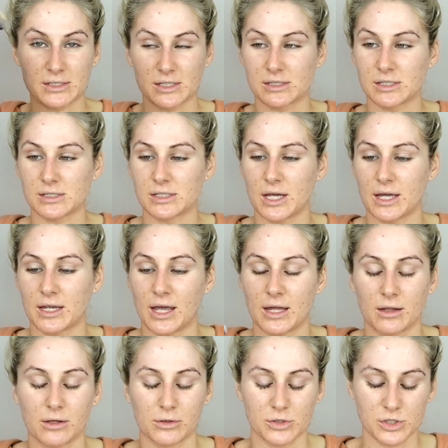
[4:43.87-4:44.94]
This is like
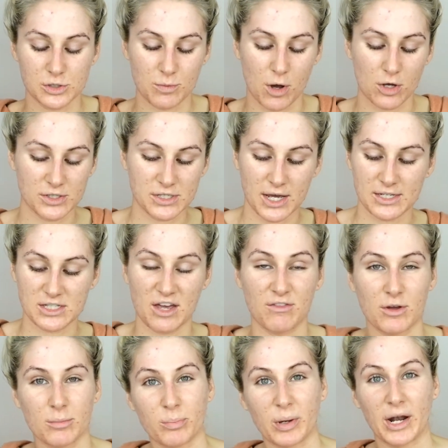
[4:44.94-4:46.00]
a little small size of
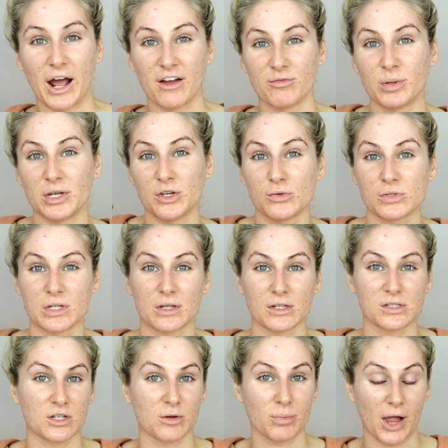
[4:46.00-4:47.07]
it, but I've been using
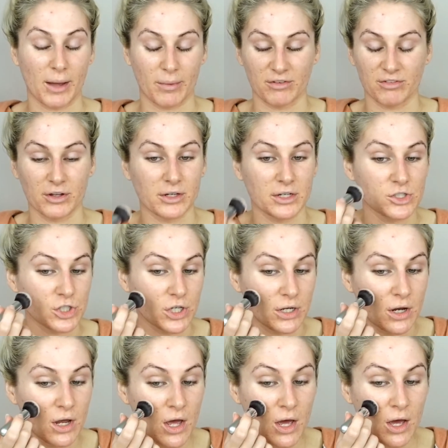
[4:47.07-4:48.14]
this to apply my foundation.